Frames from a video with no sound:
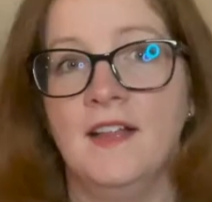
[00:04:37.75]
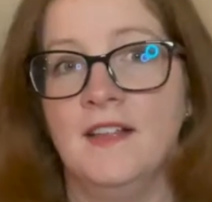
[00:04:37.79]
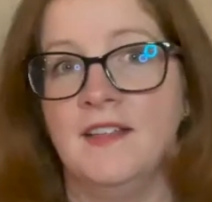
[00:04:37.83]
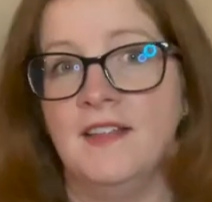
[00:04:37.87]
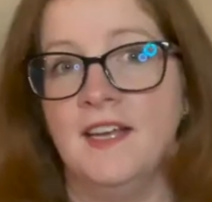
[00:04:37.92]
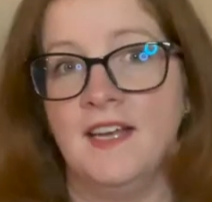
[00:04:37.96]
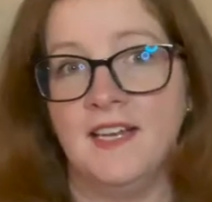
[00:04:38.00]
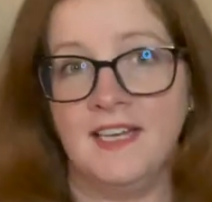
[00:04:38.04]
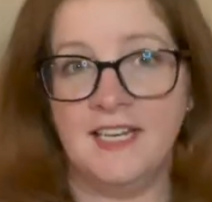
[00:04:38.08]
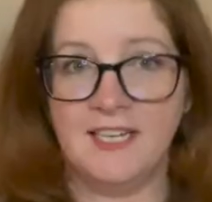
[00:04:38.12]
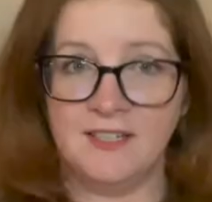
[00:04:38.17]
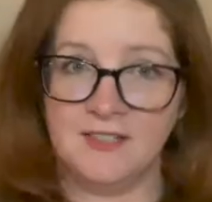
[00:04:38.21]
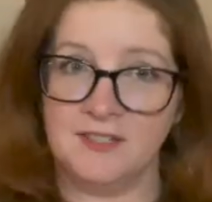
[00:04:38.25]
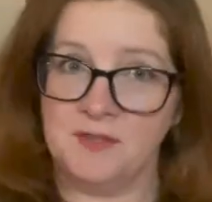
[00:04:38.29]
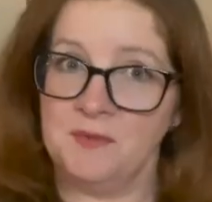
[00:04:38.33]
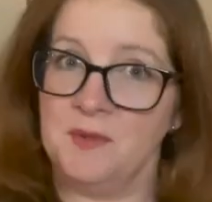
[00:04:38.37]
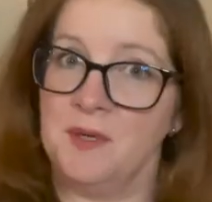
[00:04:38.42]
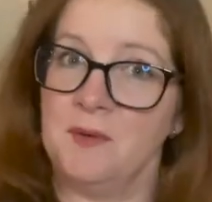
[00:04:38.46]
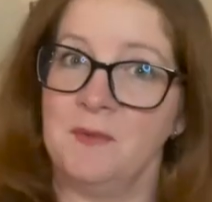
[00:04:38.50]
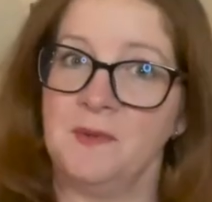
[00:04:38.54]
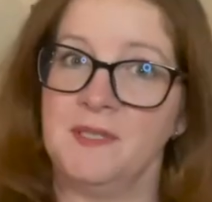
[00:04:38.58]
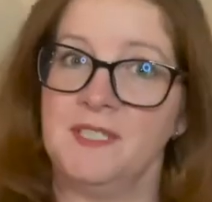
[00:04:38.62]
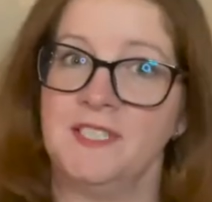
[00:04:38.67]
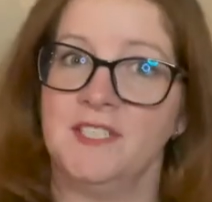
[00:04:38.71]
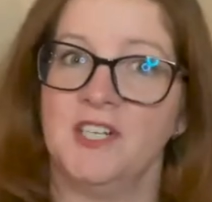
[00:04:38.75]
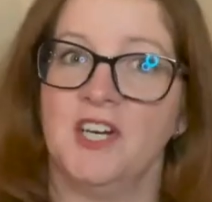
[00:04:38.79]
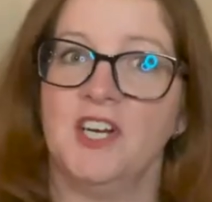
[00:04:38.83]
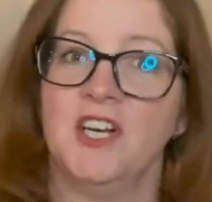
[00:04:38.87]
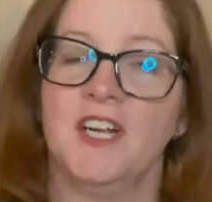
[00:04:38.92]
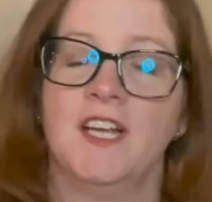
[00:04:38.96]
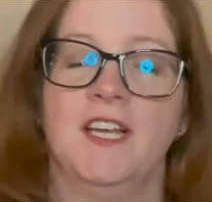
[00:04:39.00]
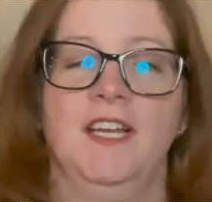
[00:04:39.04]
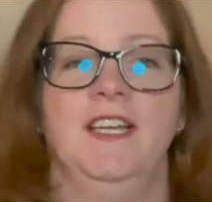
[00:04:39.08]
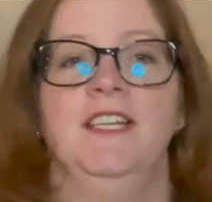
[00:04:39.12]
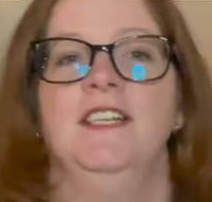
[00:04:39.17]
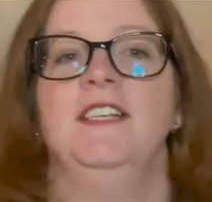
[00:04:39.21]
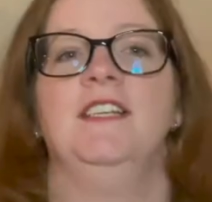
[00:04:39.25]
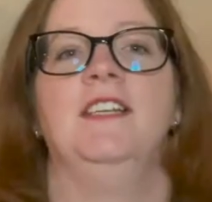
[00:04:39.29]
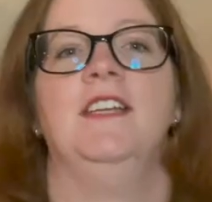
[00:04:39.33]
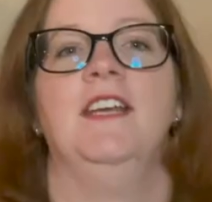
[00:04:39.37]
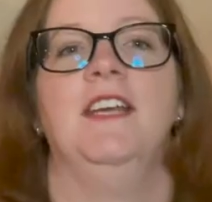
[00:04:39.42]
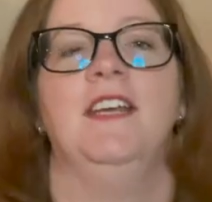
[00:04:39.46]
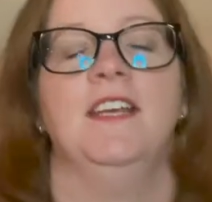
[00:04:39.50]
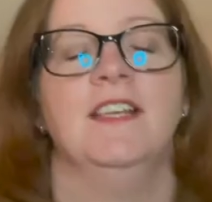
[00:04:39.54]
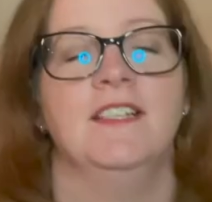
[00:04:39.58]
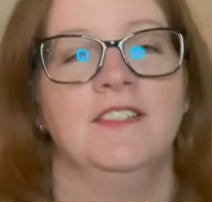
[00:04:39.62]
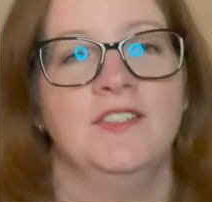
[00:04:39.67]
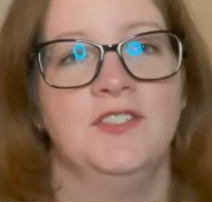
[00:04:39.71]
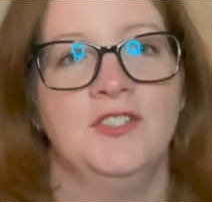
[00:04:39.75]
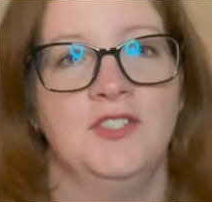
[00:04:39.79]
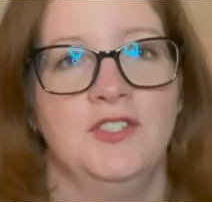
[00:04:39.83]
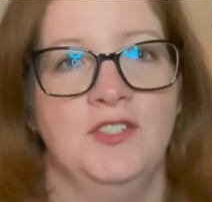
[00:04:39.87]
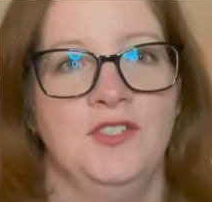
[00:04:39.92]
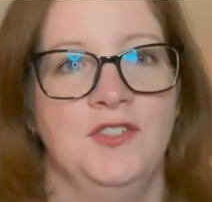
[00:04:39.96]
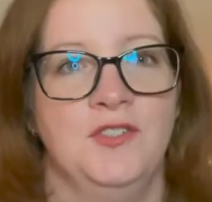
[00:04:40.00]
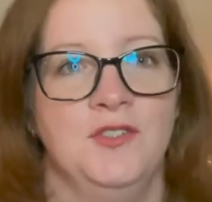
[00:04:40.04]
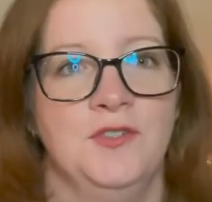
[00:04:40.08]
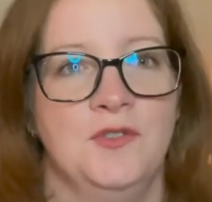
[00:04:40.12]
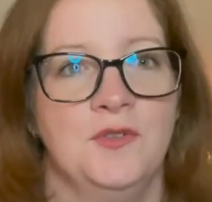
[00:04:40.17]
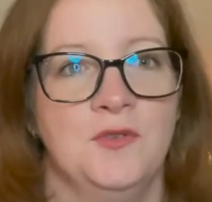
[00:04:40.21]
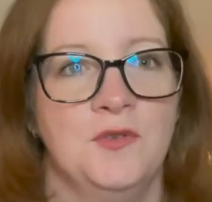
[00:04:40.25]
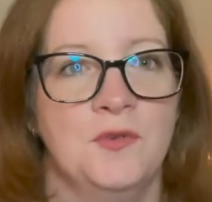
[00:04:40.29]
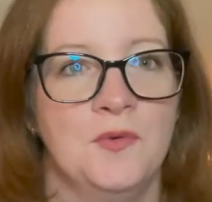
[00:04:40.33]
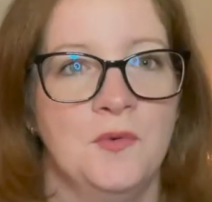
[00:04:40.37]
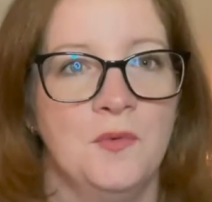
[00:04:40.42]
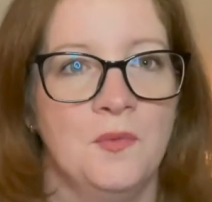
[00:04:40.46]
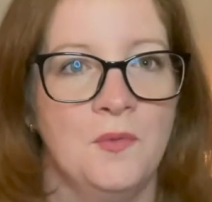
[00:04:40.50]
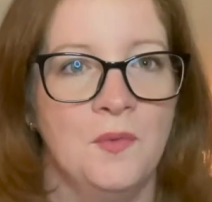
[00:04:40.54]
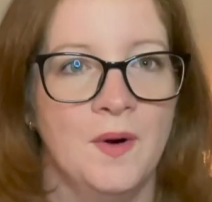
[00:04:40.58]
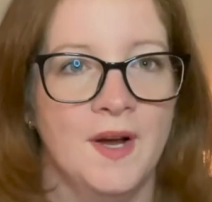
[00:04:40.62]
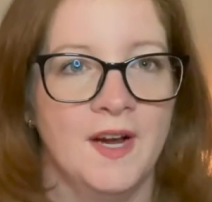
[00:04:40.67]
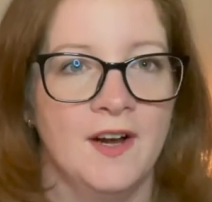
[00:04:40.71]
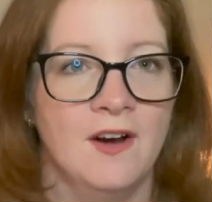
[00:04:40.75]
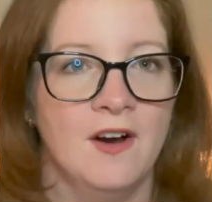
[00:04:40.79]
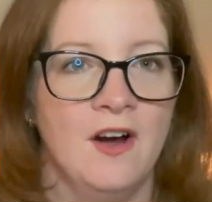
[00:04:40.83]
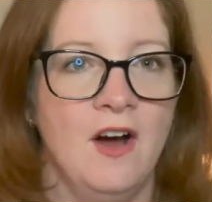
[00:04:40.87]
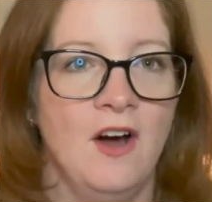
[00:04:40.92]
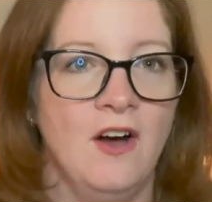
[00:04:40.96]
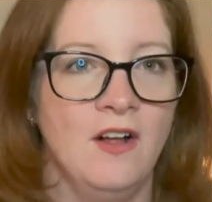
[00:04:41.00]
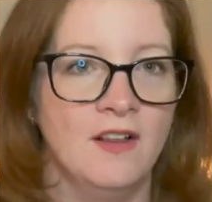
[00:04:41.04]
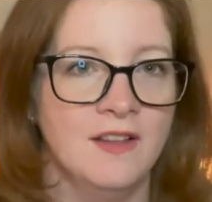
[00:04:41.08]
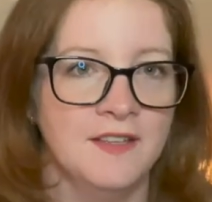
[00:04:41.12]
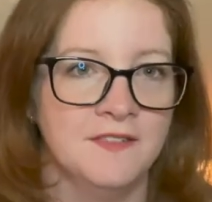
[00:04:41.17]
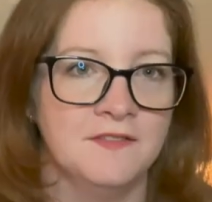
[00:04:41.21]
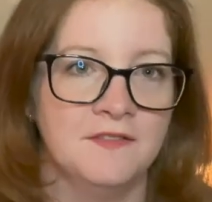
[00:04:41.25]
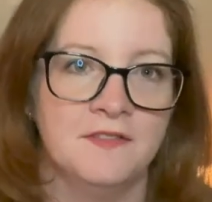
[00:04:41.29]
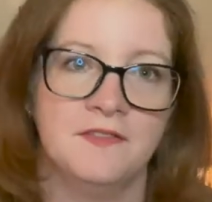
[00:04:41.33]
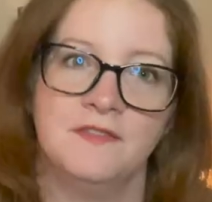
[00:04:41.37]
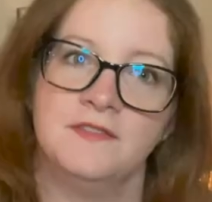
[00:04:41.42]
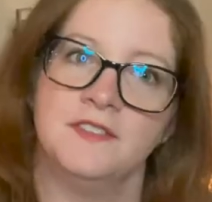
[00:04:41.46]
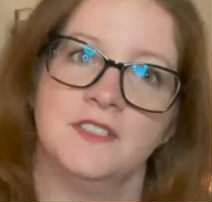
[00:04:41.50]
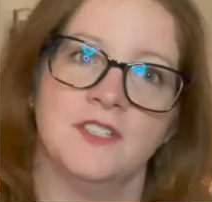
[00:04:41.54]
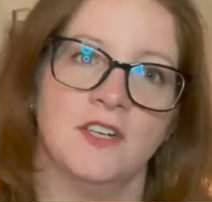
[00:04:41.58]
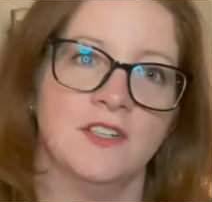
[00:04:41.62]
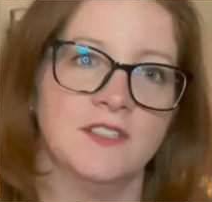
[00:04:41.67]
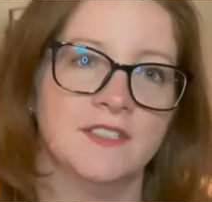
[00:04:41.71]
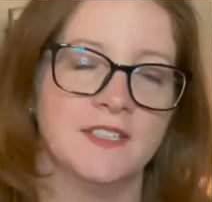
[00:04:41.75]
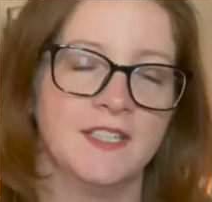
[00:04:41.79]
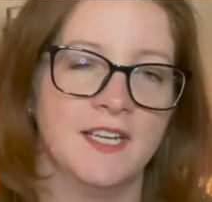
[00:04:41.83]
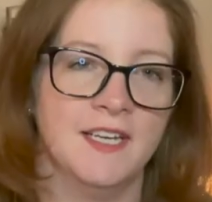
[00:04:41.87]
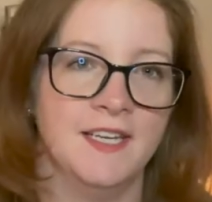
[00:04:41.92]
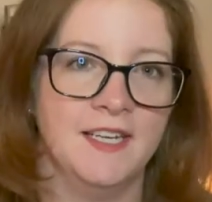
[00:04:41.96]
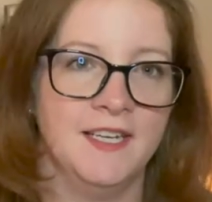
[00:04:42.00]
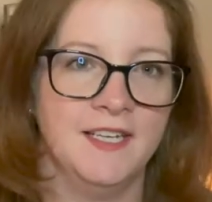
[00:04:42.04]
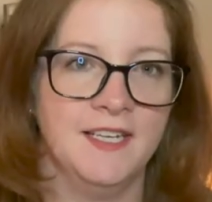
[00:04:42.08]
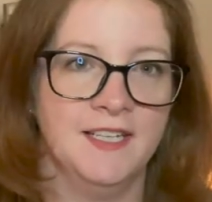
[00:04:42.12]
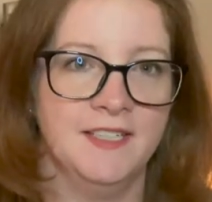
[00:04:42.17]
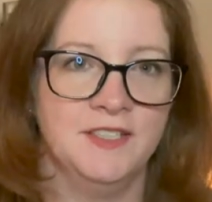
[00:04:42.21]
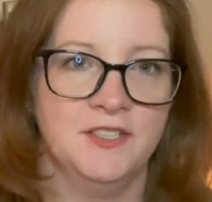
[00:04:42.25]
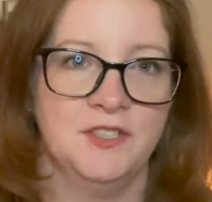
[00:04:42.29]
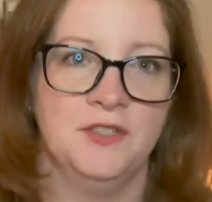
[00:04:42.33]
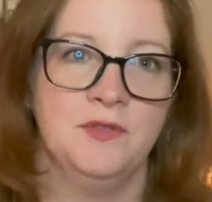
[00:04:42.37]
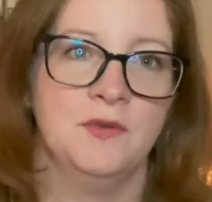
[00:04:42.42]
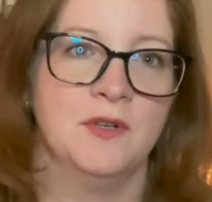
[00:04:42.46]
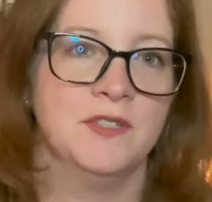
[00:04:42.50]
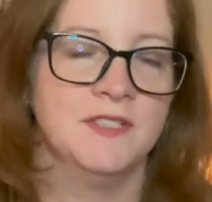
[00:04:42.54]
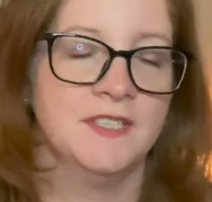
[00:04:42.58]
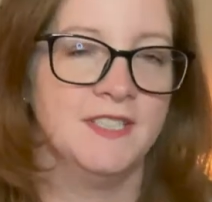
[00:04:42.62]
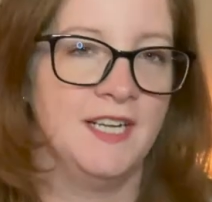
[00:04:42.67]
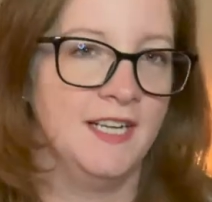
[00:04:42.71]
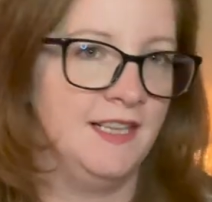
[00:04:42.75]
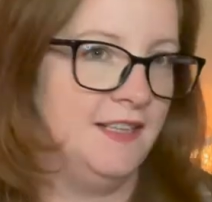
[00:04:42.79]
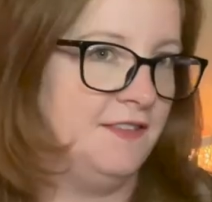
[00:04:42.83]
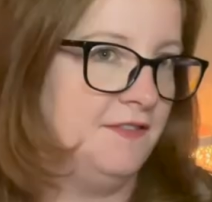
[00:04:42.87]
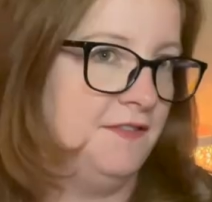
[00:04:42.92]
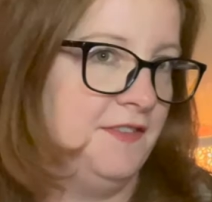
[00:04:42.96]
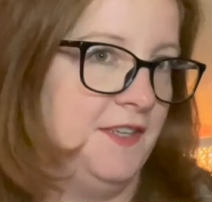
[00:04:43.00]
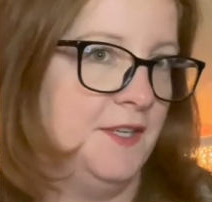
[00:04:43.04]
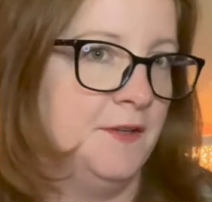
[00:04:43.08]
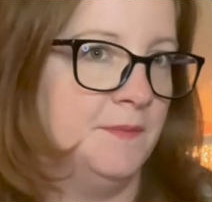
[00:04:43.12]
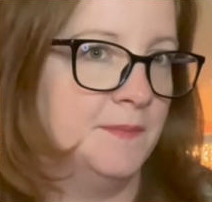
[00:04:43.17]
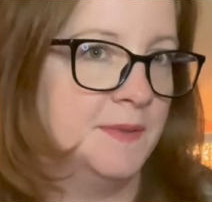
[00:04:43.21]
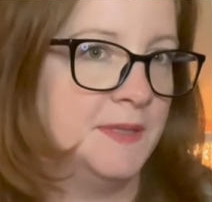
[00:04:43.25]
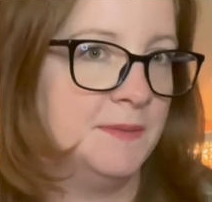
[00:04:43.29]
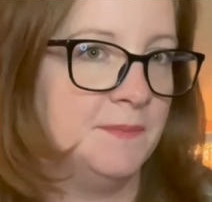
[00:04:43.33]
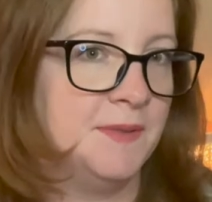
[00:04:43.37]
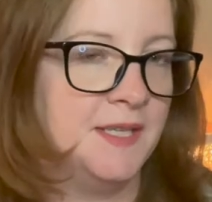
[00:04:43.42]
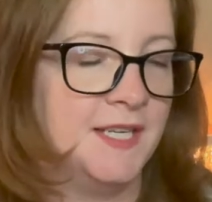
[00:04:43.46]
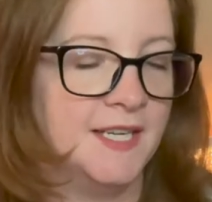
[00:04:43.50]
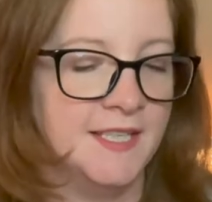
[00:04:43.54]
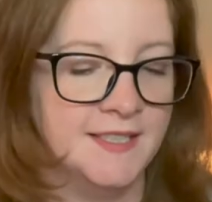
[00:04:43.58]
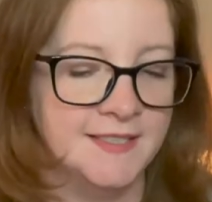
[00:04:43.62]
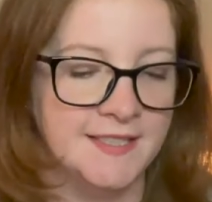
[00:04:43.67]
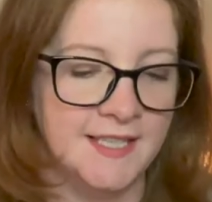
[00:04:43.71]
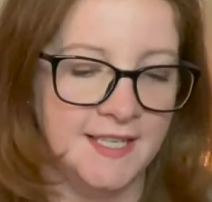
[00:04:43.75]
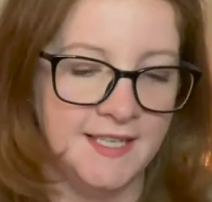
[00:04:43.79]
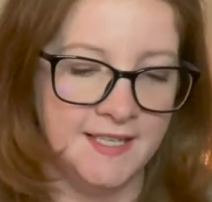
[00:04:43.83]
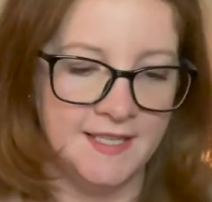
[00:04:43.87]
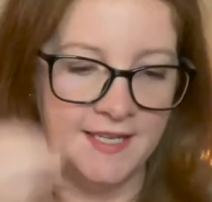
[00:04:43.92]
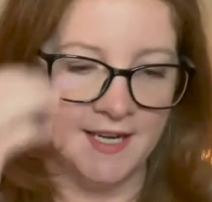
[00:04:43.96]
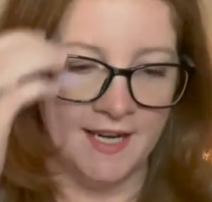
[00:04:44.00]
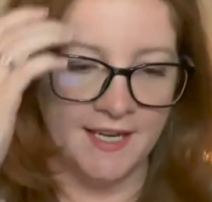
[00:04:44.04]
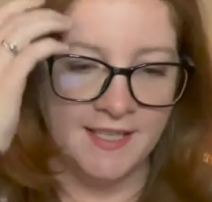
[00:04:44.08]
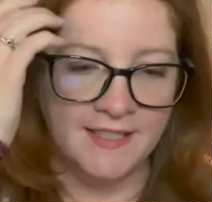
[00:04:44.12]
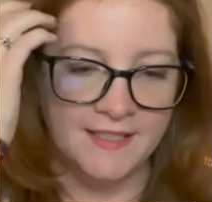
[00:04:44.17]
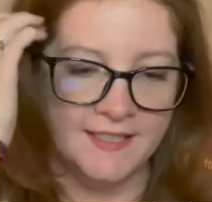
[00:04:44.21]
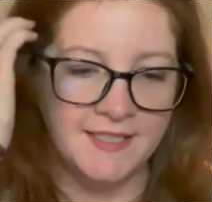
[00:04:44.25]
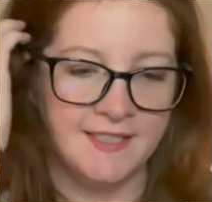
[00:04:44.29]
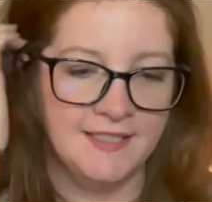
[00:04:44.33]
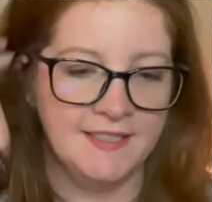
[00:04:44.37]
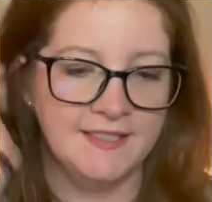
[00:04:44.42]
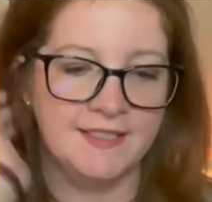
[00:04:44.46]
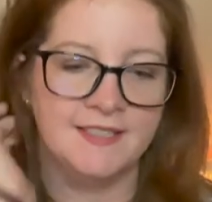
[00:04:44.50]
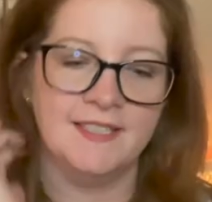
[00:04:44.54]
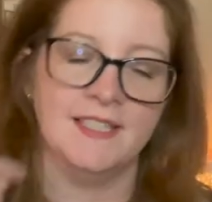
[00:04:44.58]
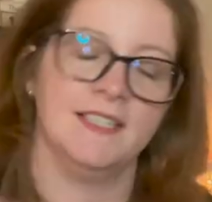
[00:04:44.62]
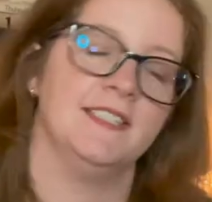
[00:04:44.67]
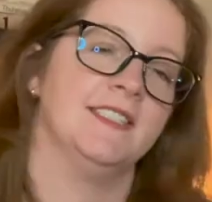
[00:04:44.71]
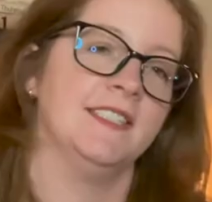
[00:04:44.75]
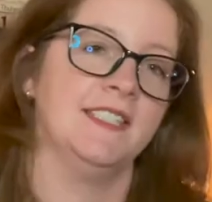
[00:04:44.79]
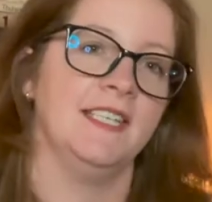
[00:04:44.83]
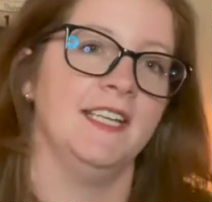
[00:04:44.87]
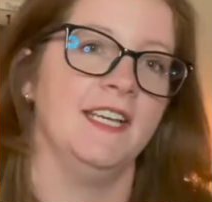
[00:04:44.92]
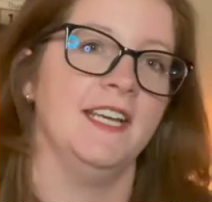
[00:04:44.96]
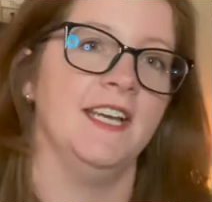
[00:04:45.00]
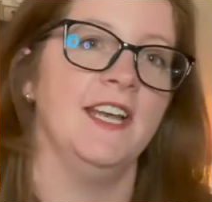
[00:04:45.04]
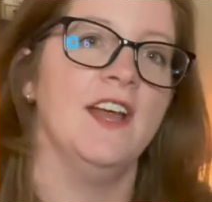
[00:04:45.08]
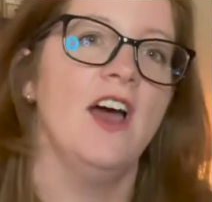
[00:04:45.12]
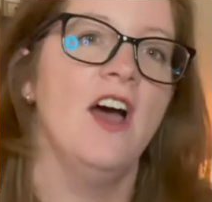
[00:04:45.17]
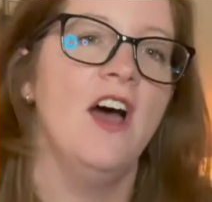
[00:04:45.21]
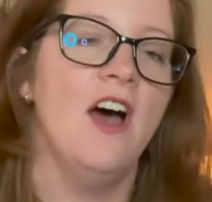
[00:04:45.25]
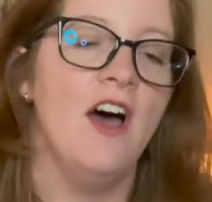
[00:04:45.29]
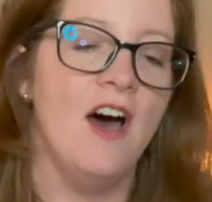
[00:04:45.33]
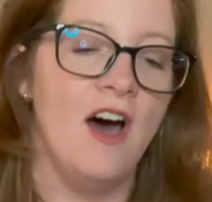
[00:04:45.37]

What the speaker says: Then here's where we start getting into where Olive starts getting into her silent films, because in 1916,